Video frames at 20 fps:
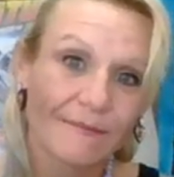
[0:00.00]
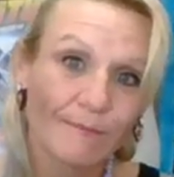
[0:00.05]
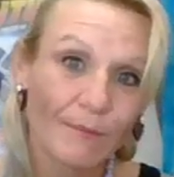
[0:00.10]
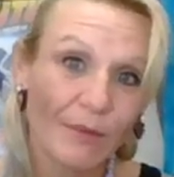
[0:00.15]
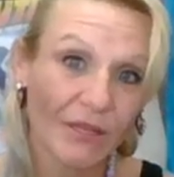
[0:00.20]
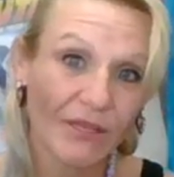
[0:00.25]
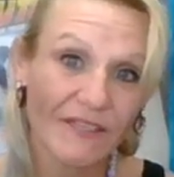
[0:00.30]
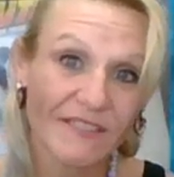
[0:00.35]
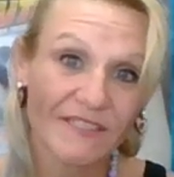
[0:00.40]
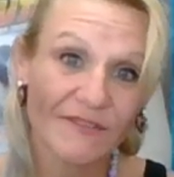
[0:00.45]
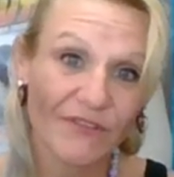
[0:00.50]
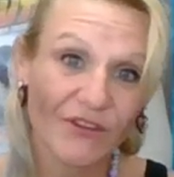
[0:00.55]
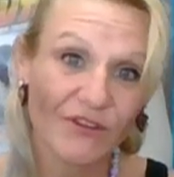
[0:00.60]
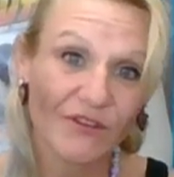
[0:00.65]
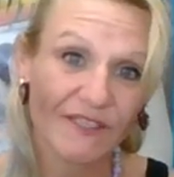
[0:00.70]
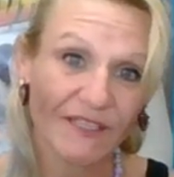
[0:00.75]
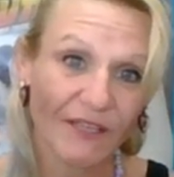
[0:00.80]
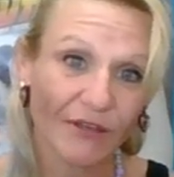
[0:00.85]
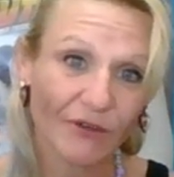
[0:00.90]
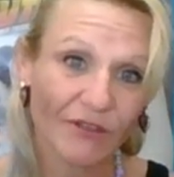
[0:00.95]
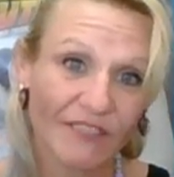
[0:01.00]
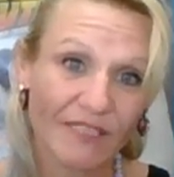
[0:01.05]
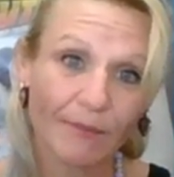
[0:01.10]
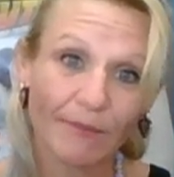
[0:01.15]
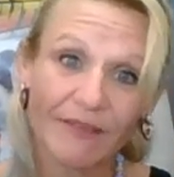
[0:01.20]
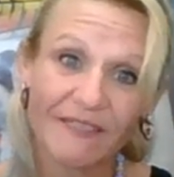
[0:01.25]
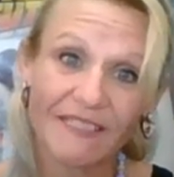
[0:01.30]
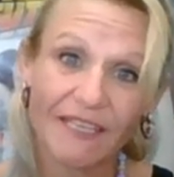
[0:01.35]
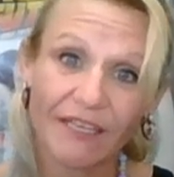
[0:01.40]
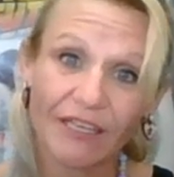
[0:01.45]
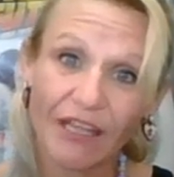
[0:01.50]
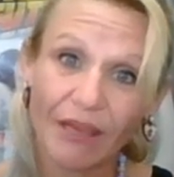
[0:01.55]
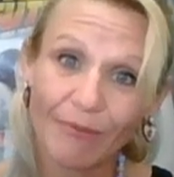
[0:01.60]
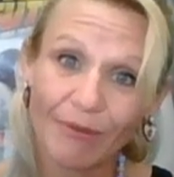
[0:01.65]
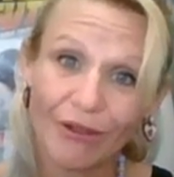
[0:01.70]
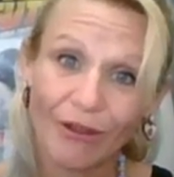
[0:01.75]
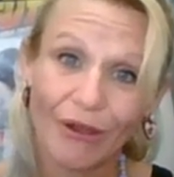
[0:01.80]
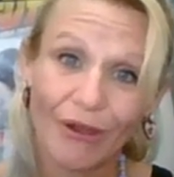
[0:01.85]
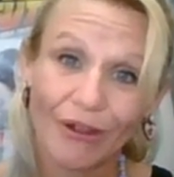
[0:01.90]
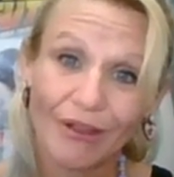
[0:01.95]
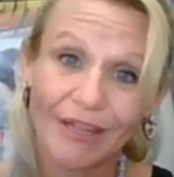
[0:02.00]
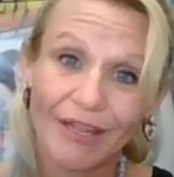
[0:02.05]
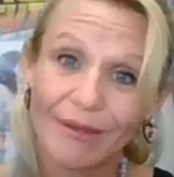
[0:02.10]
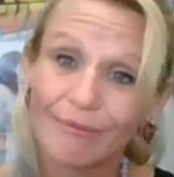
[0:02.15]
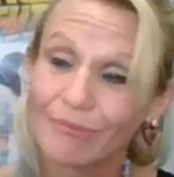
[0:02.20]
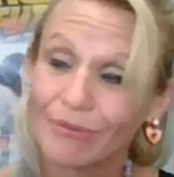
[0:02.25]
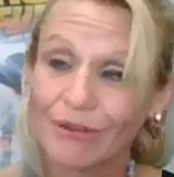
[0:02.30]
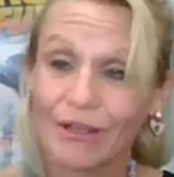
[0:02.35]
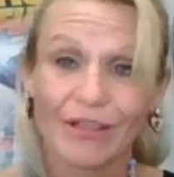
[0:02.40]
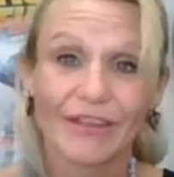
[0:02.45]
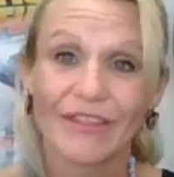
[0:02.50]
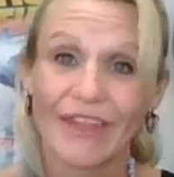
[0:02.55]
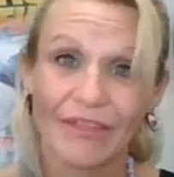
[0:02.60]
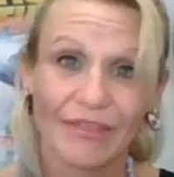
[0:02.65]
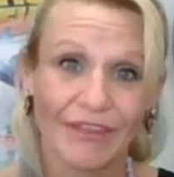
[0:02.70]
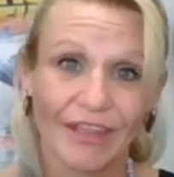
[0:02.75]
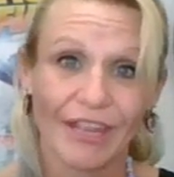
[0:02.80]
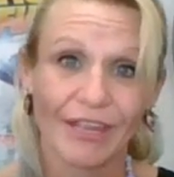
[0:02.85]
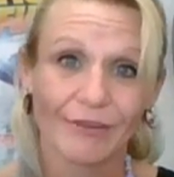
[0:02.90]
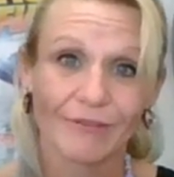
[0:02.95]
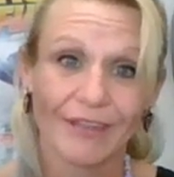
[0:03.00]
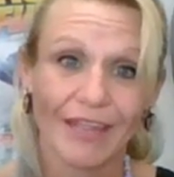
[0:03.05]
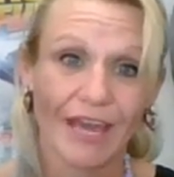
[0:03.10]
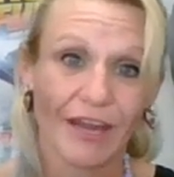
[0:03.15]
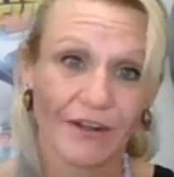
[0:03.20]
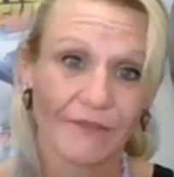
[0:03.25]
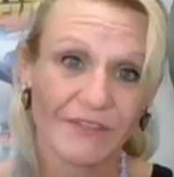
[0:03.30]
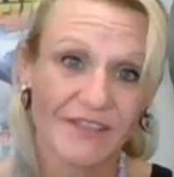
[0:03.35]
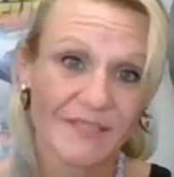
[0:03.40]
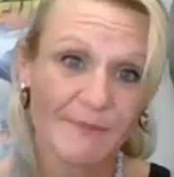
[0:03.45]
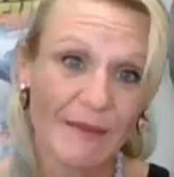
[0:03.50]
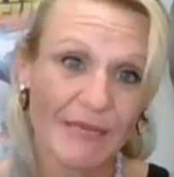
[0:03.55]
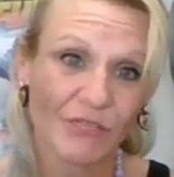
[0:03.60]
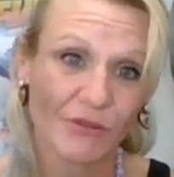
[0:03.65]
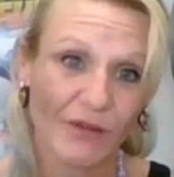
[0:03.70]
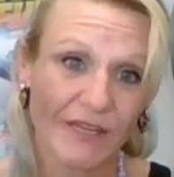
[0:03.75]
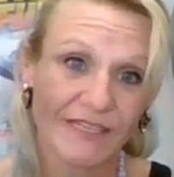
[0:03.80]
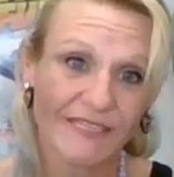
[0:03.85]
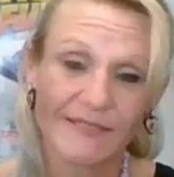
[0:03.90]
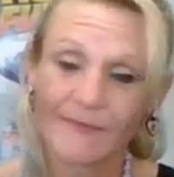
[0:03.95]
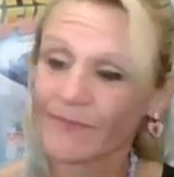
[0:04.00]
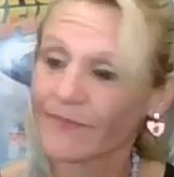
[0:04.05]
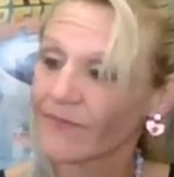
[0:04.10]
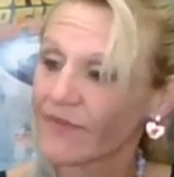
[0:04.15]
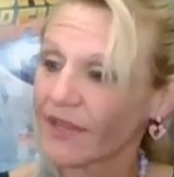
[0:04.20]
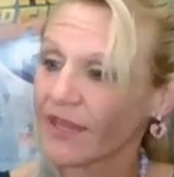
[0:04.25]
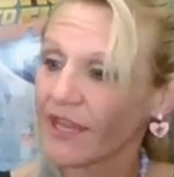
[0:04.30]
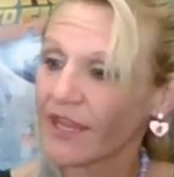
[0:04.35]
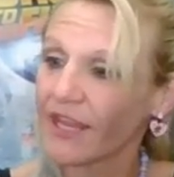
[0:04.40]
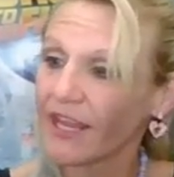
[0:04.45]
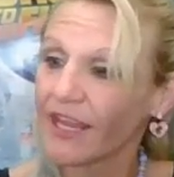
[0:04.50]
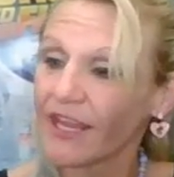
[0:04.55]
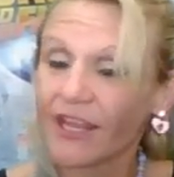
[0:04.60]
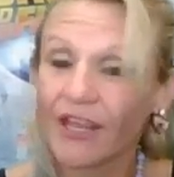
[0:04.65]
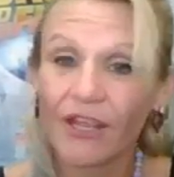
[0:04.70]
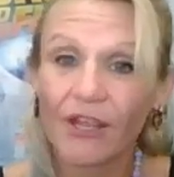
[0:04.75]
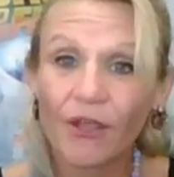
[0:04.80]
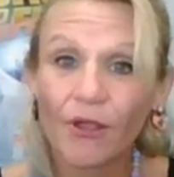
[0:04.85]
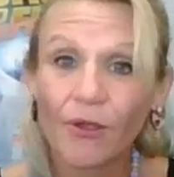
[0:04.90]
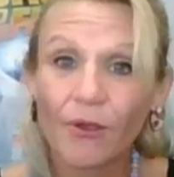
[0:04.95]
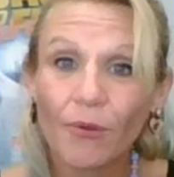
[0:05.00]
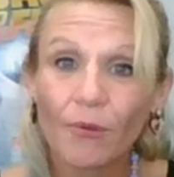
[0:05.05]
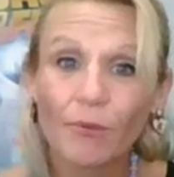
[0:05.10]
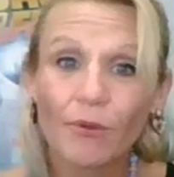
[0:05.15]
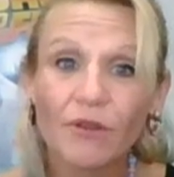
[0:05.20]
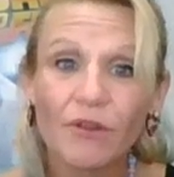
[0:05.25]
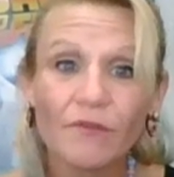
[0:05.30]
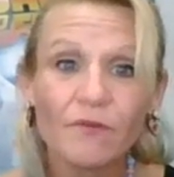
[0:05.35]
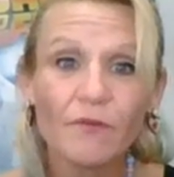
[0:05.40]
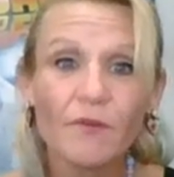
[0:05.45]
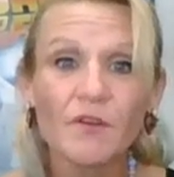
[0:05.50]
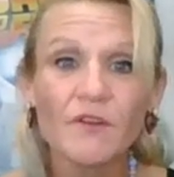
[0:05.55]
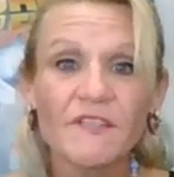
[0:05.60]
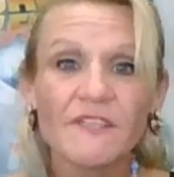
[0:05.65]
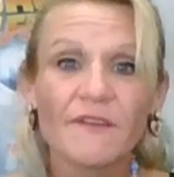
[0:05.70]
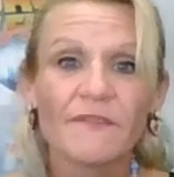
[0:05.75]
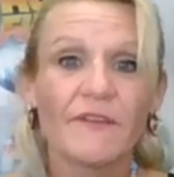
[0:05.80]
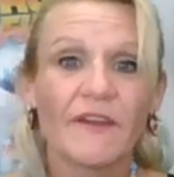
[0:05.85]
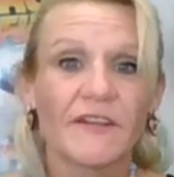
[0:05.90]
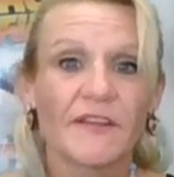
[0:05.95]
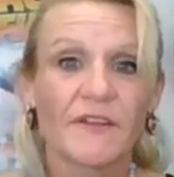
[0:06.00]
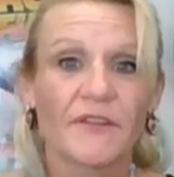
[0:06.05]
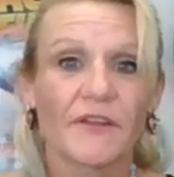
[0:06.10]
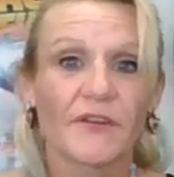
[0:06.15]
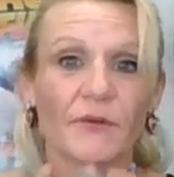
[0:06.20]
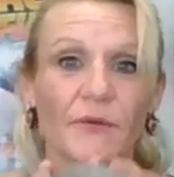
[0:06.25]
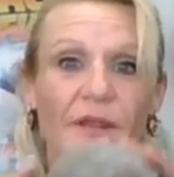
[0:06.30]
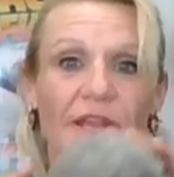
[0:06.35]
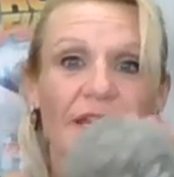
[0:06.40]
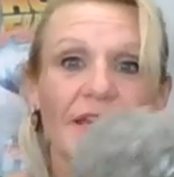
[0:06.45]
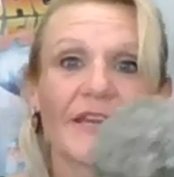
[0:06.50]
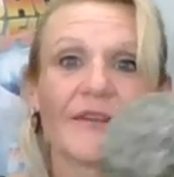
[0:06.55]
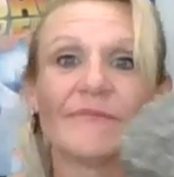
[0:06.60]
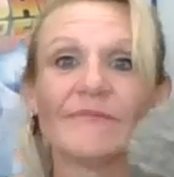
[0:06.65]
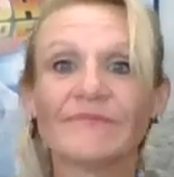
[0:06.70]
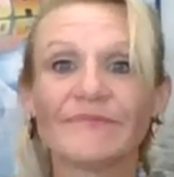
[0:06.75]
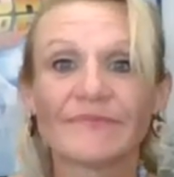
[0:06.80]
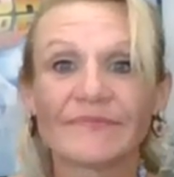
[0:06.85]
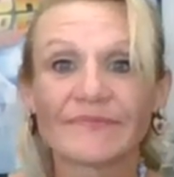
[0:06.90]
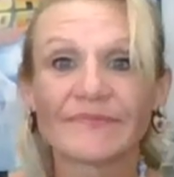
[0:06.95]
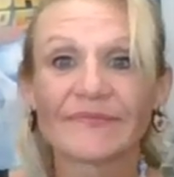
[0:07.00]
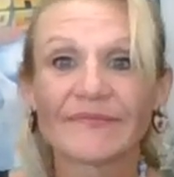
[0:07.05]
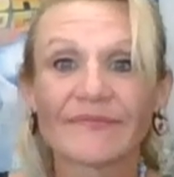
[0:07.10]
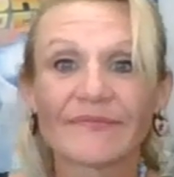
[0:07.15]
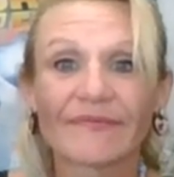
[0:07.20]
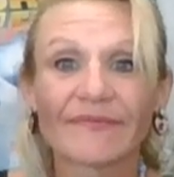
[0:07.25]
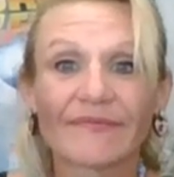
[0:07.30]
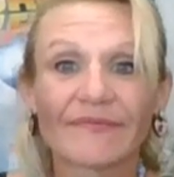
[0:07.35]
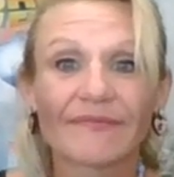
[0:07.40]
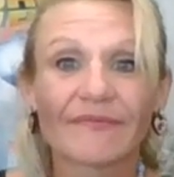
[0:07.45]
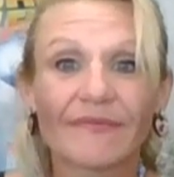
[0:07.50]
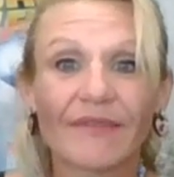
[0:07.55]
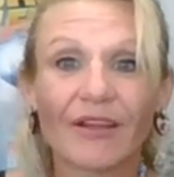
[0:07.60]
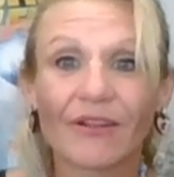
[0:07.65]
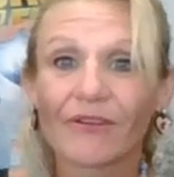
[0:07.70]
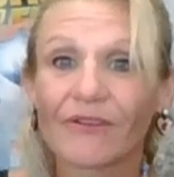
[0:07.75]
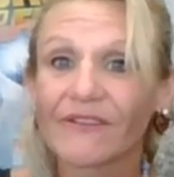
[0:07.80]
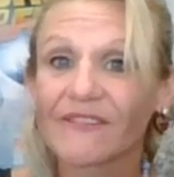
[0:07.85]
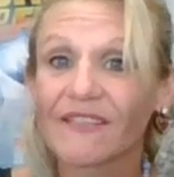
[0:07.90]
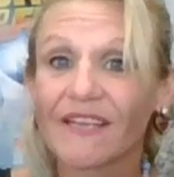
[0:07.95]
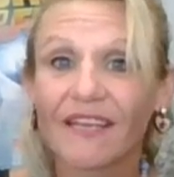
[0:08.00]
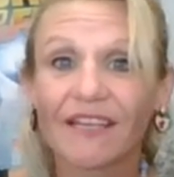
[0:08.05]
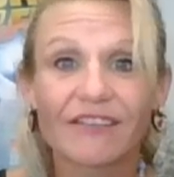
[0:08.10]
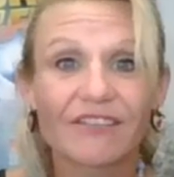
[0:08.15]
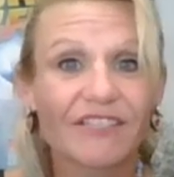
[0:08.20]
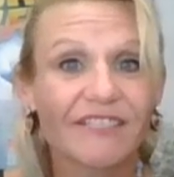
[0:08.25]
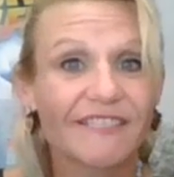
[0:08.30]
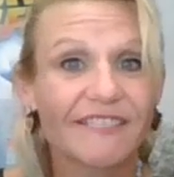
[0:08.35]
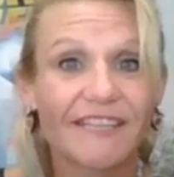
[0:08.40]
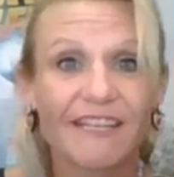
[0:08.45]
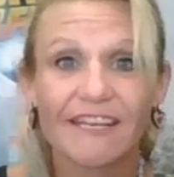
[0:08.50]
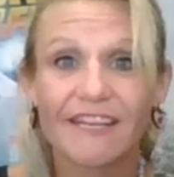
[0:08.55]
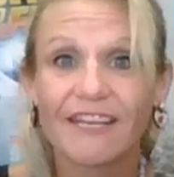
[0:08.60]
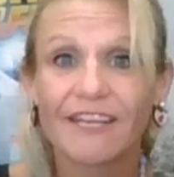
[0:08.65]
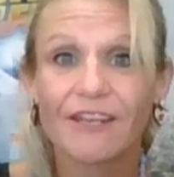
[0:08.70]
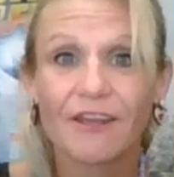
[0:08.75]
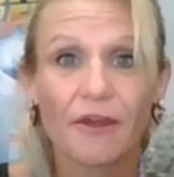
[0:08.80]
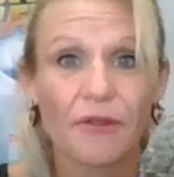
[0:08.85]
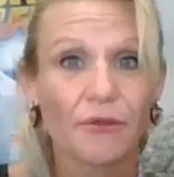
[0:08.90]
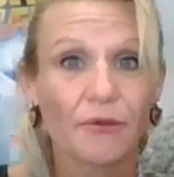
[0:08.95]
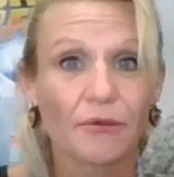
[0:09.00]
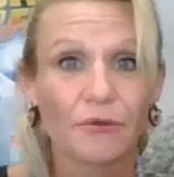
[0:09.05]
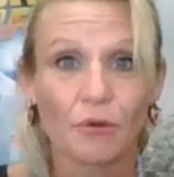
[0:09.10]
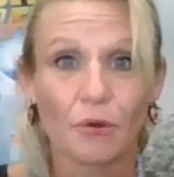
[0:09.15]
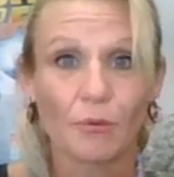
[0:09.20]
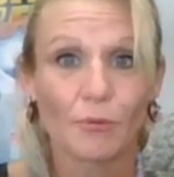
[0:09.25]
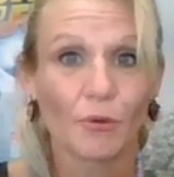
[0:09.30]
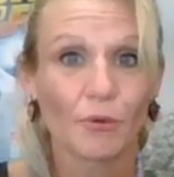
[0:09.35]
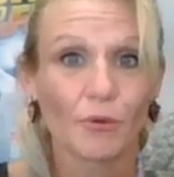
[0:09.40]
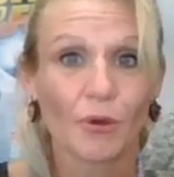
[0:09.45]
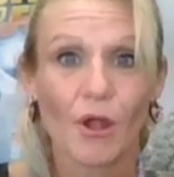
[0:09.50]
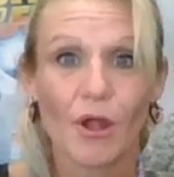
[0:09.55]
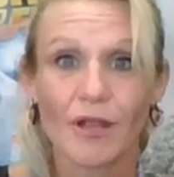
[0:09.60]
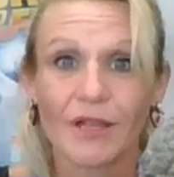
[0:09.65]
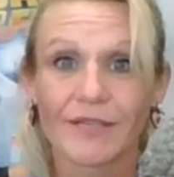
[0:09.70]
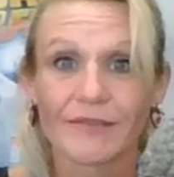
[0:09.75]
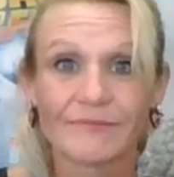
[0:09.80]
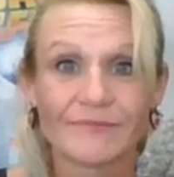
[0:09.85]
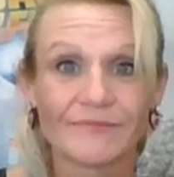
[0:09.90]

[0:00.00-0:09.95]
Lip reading: millions of years later, somebody's going to come along and pluck that thing out of its matrix. When you first find a thunder egg, it looks like just any other normal rock.